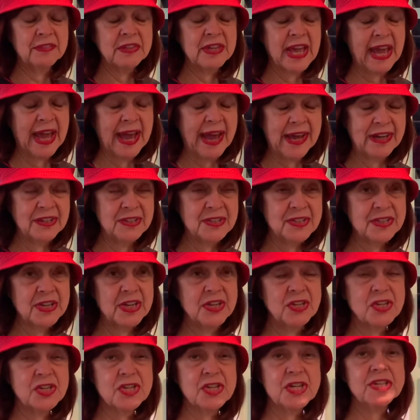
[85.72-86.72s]
guests
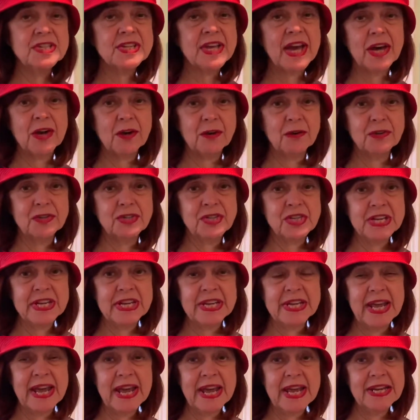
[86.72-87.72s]
and she's had her
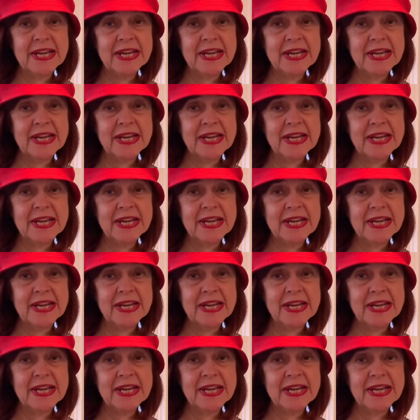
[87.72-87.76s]
DNA